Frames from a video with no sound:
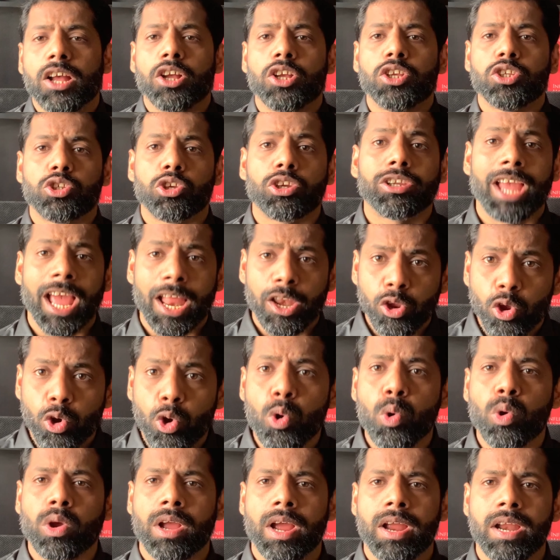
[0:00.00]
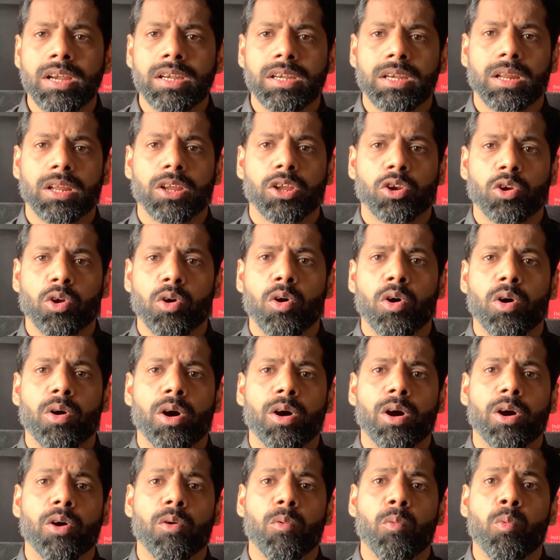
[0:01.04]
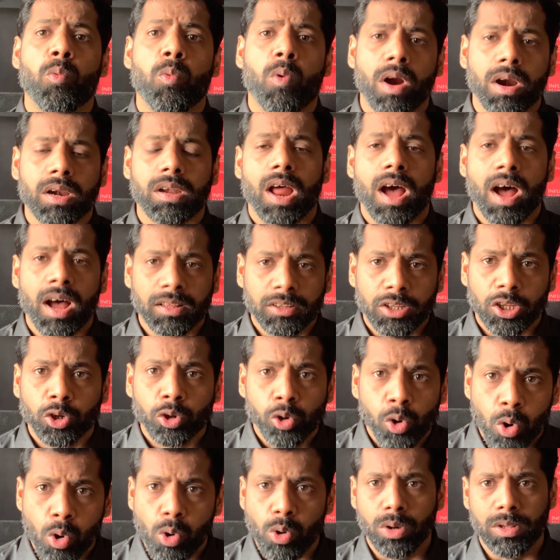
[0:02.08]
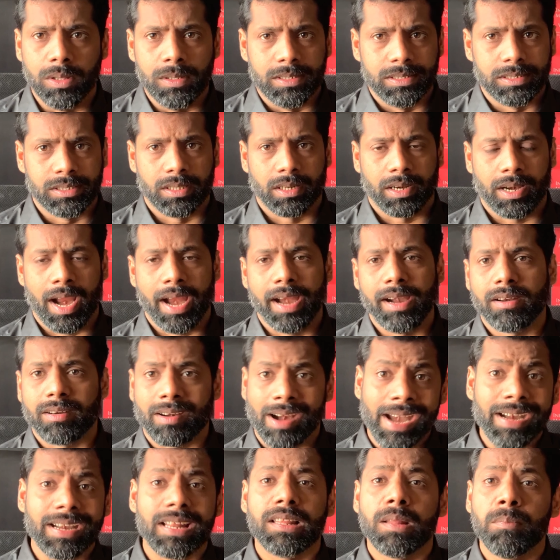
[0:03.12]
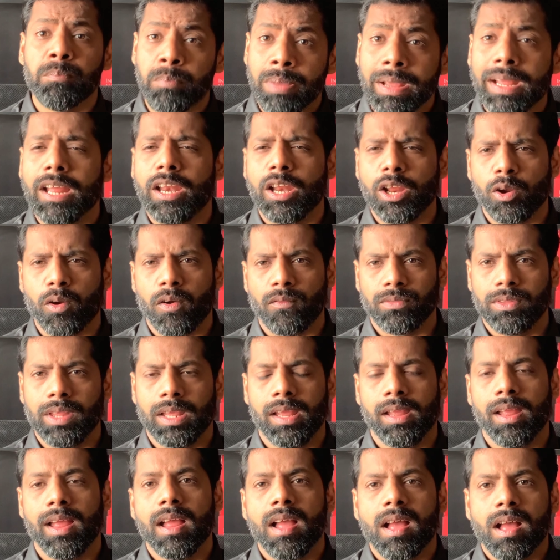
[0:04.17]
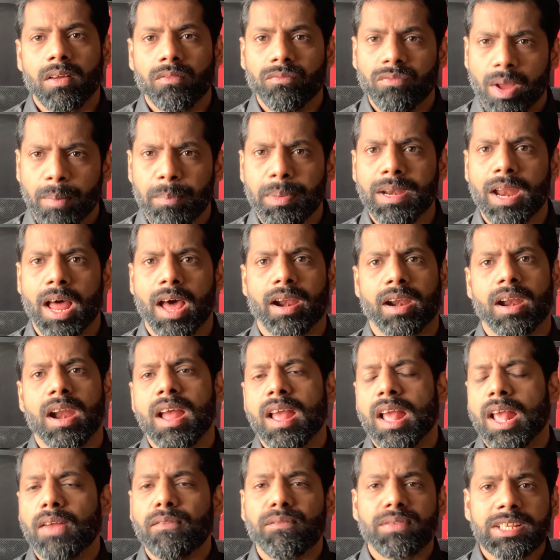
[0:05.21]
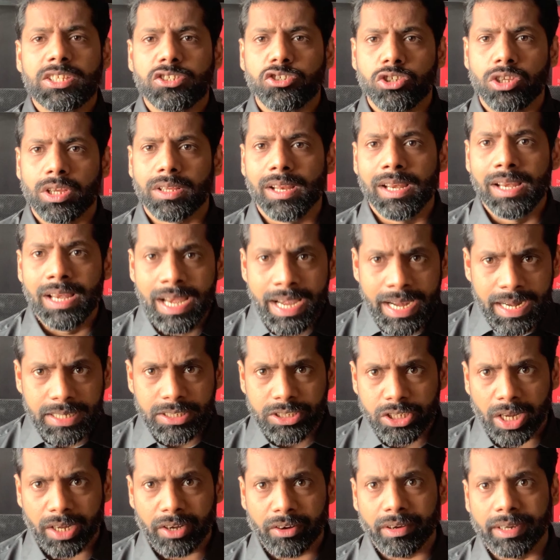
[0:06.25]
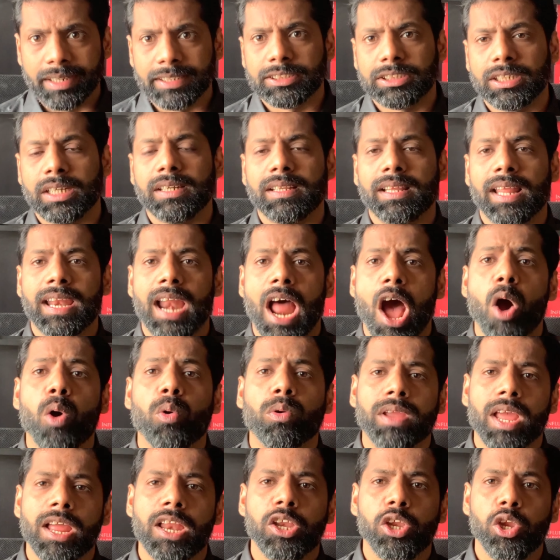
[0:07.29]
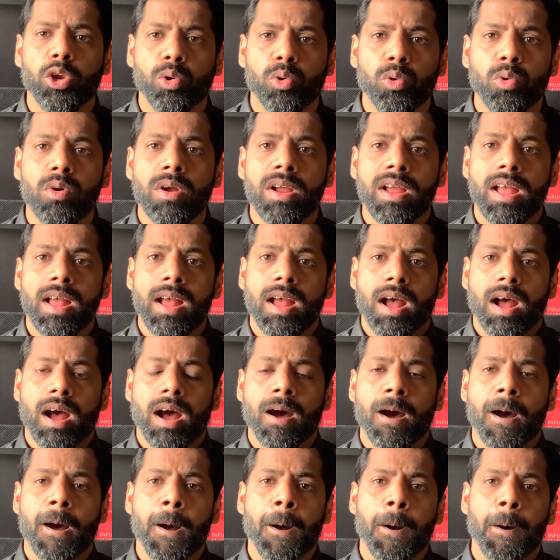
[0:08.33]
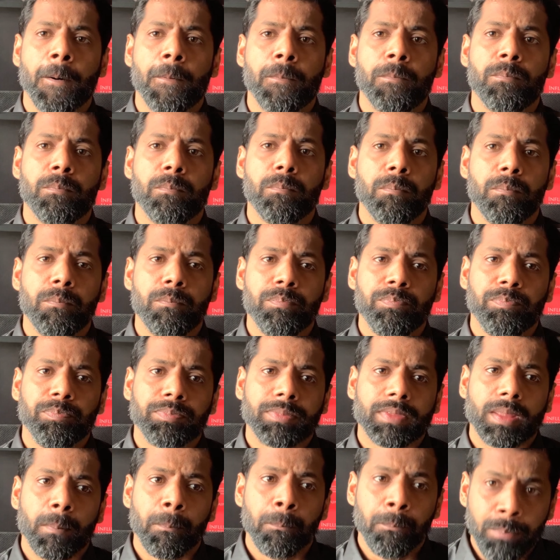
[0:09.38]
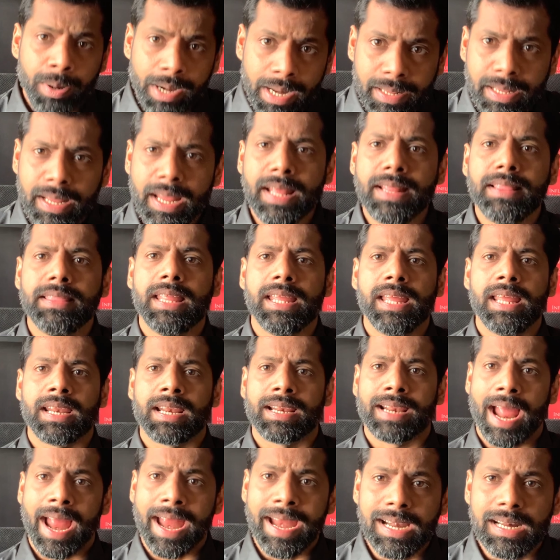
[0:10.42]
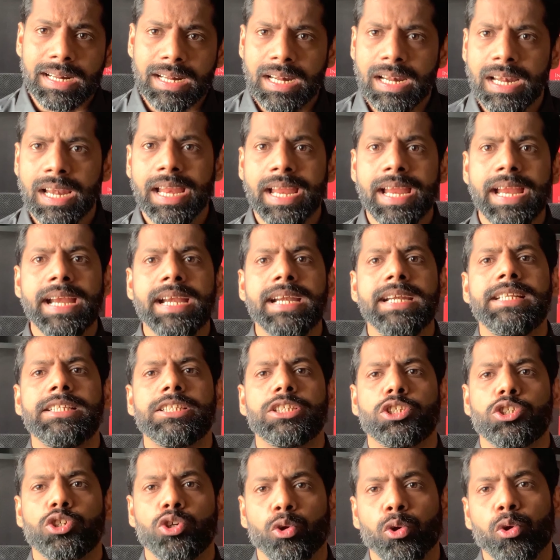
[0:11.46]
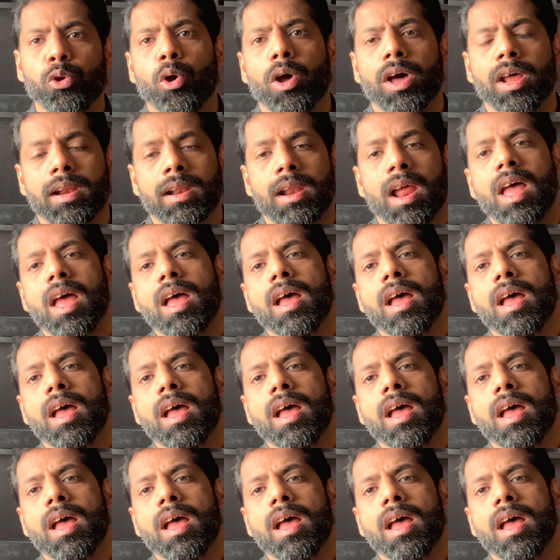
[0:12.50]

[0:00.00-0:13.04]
So can you look at what are the goals, right at the beginning of the webinar? If it's lead generation, then how can you bring in the right leads to your